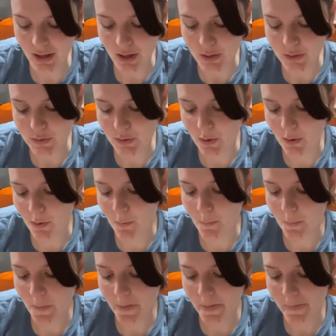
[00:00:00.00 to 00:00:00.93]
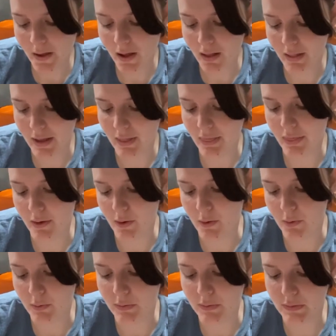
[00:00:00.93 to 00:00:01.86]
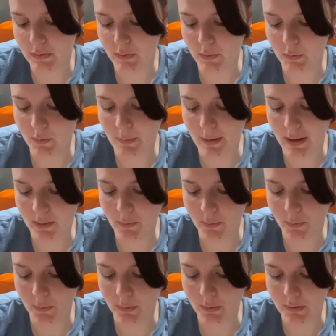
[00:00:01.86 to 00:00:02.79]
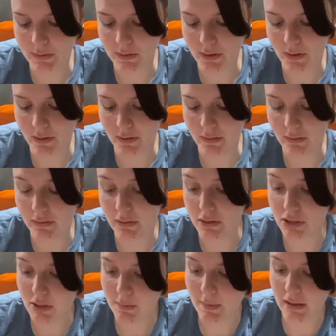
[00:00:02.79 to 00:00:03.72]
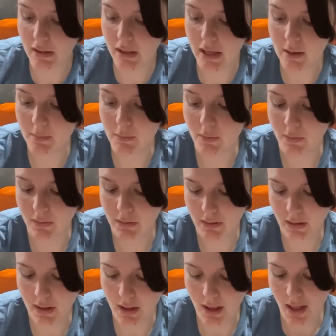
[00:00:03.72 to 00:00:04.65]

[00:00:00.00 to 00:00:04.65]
So I'll add those to my orders on the shipping label.